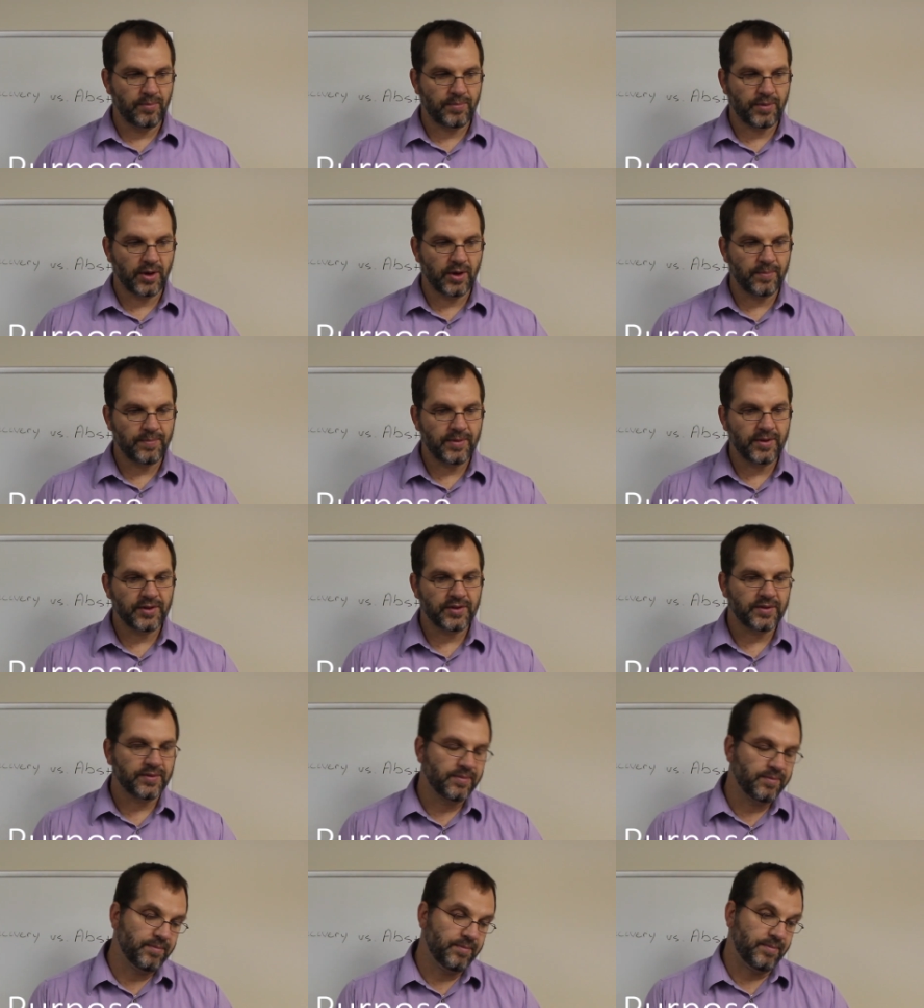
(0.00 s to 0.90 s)

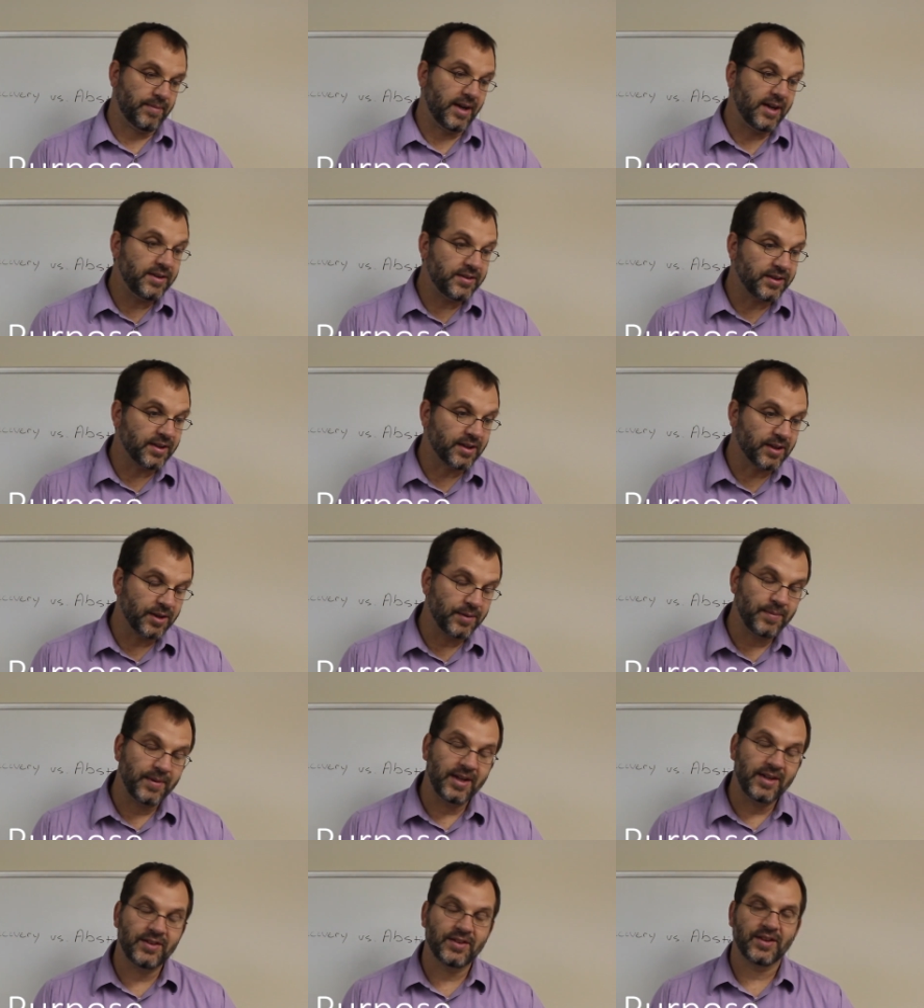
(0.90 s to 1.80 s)
Purpose basically
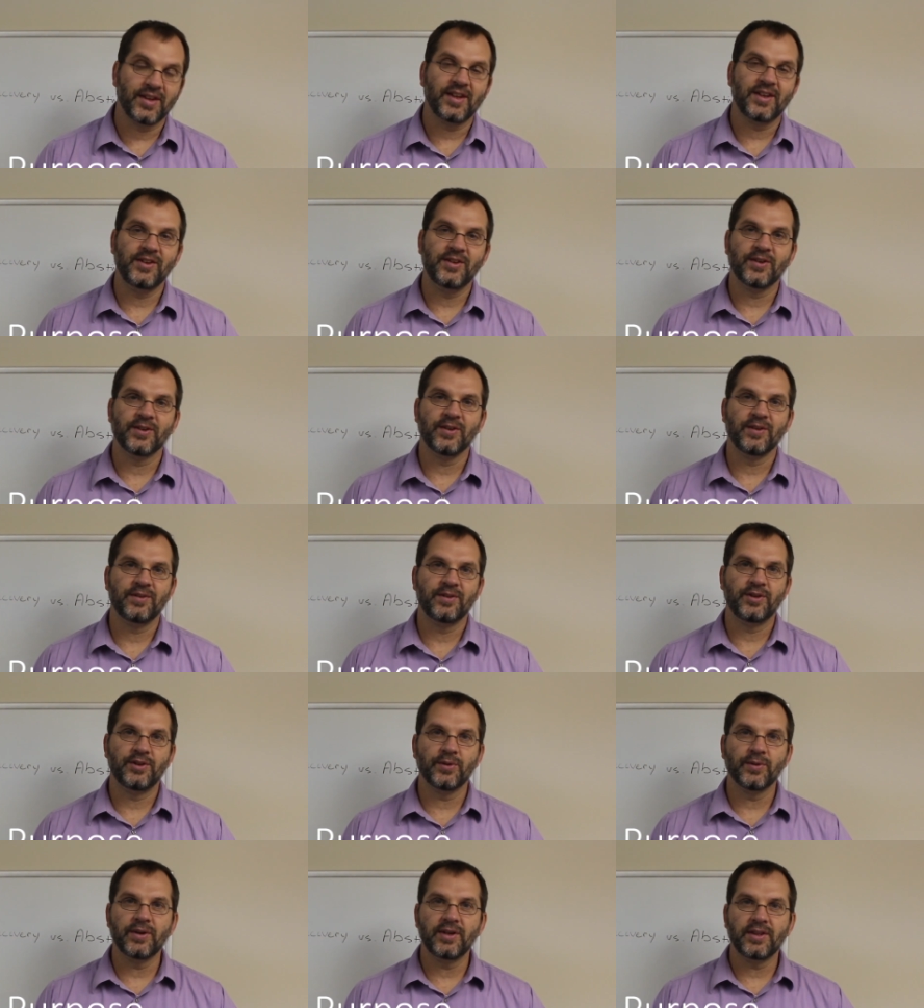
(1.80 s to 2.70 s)
means that you're
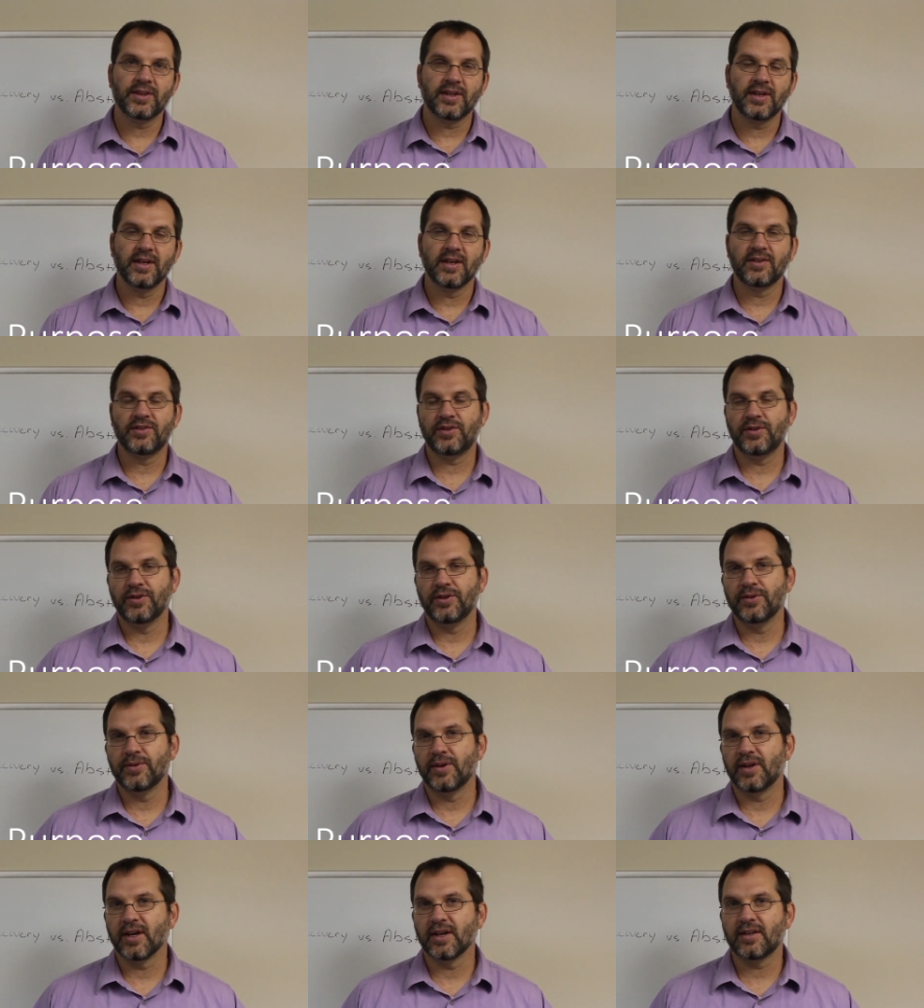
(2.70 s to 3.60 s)
doing things, you're
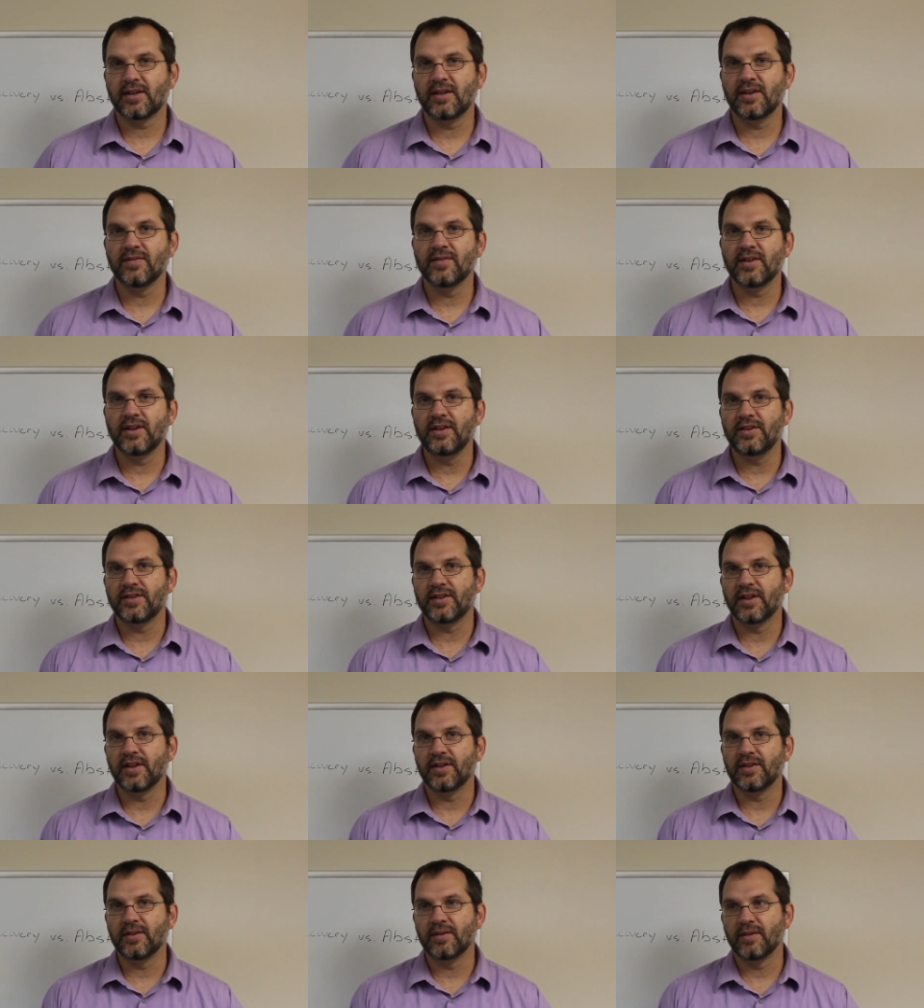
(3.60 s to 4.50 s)
doing activities
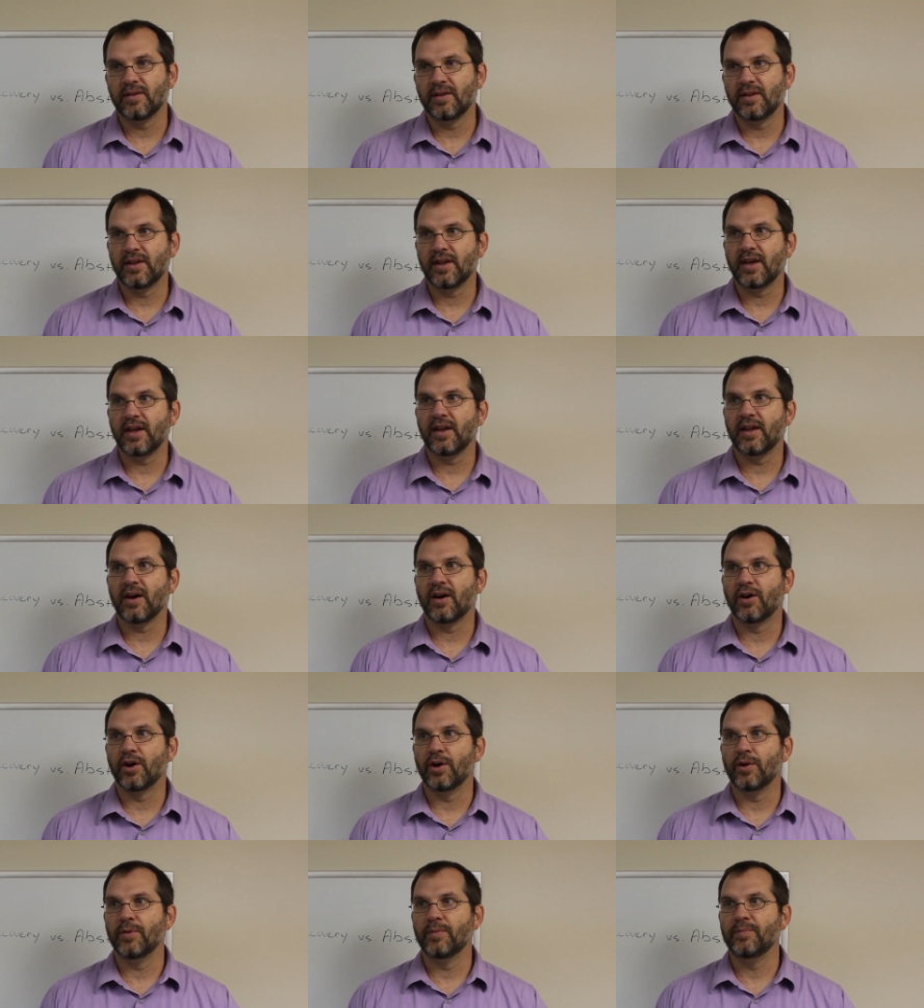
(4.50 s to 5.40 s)
that
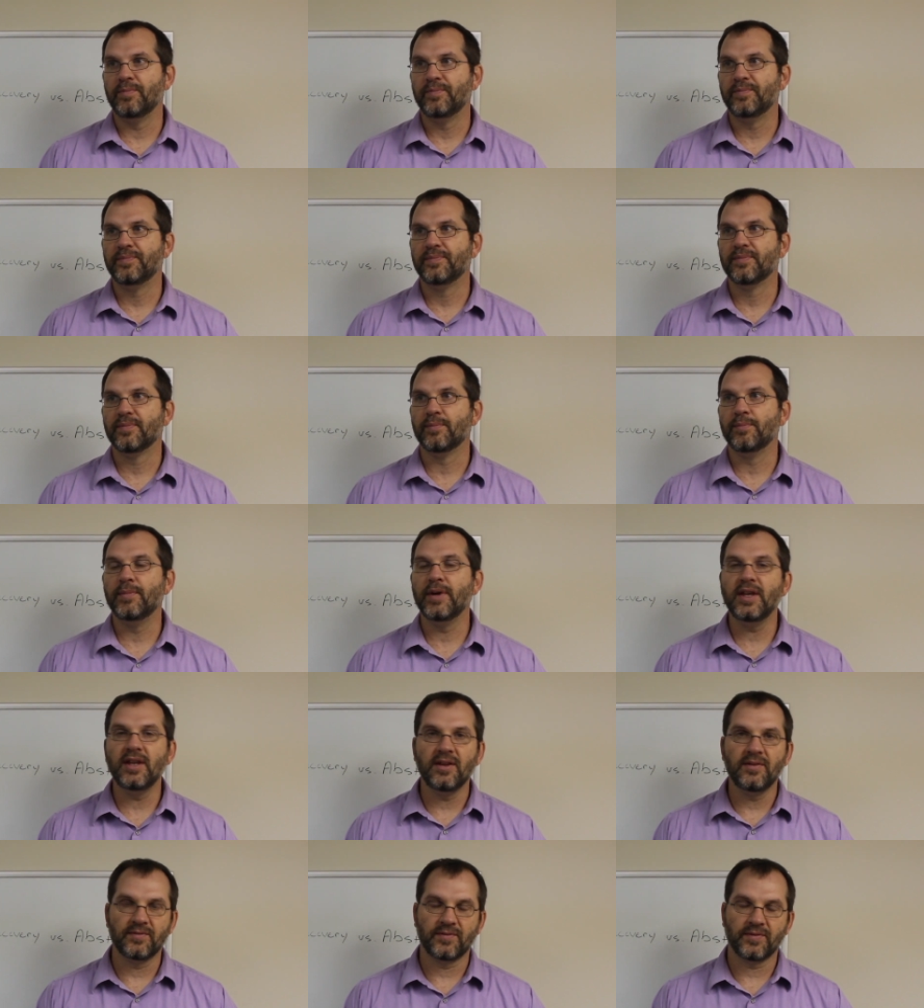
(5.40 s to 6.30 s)
are
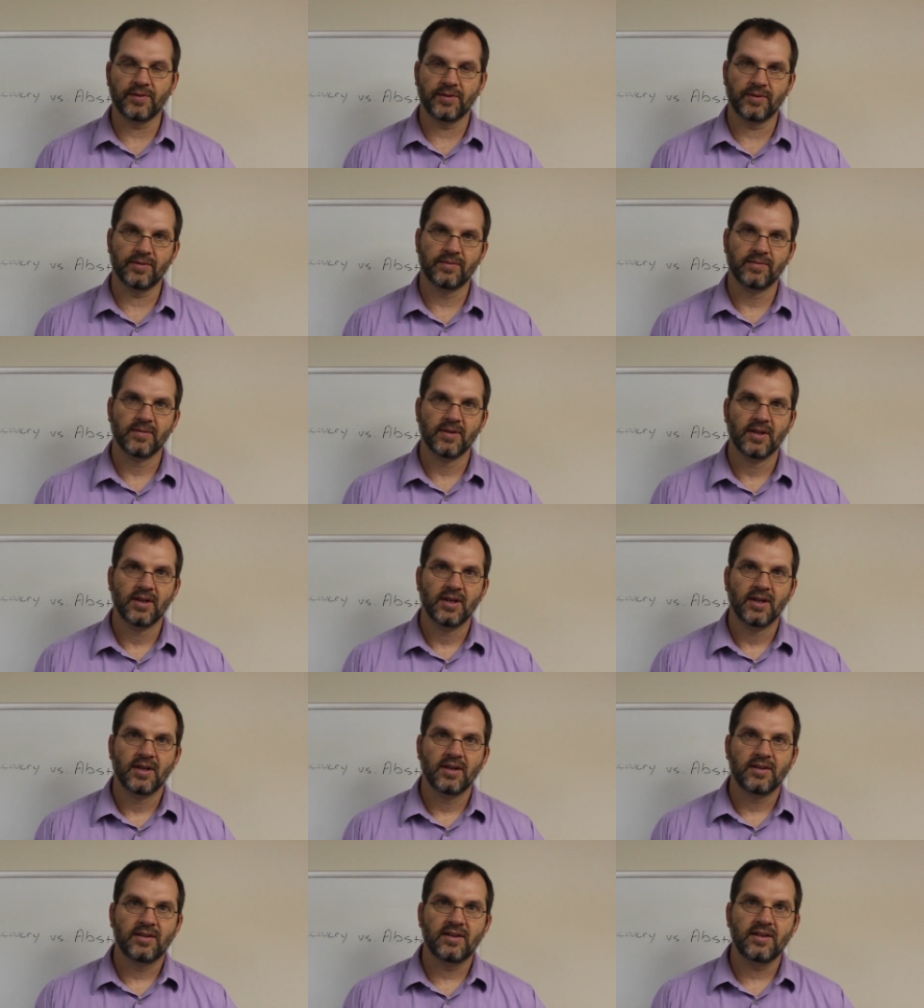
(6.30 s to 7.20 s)
meaningful
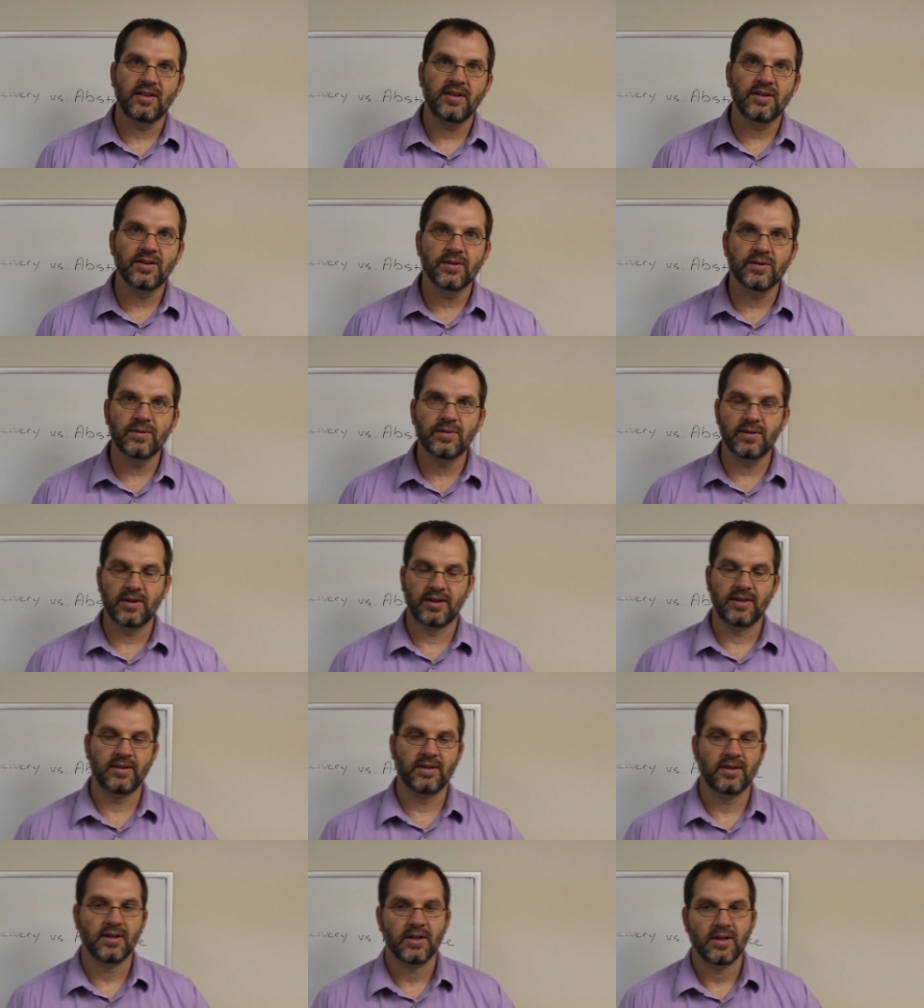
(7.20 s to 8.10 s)
to you,
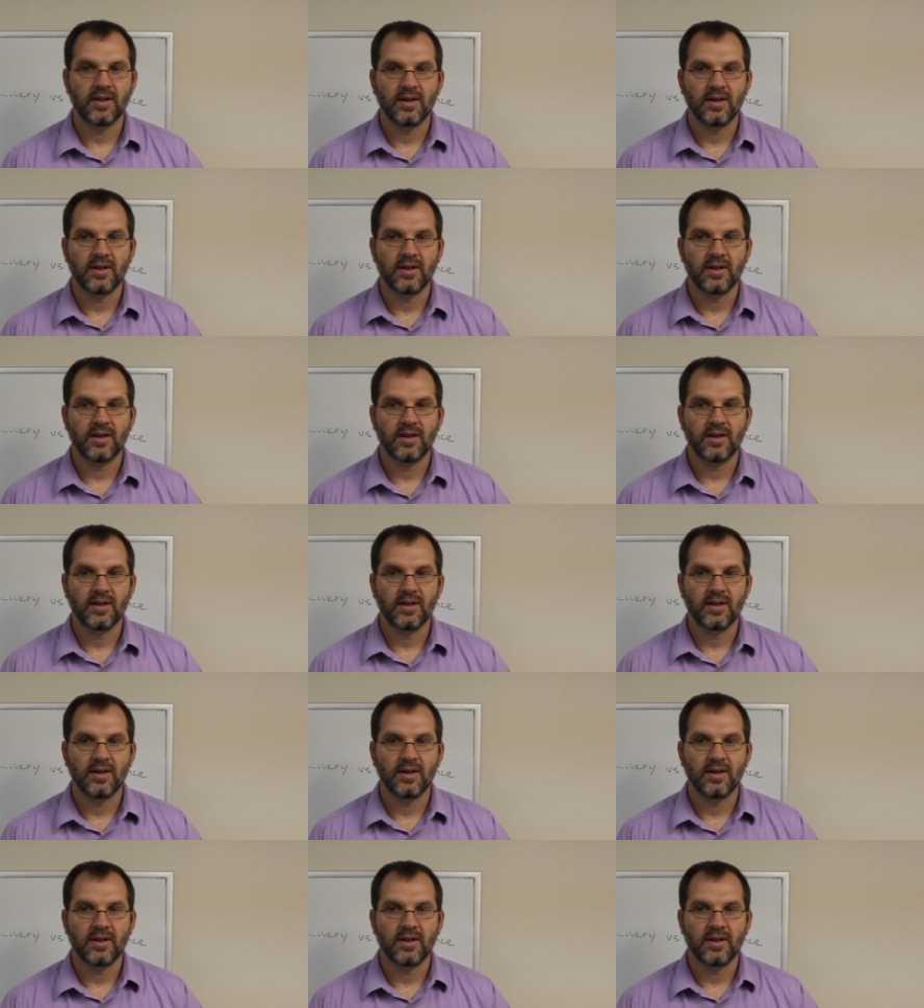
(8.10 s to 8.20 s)
and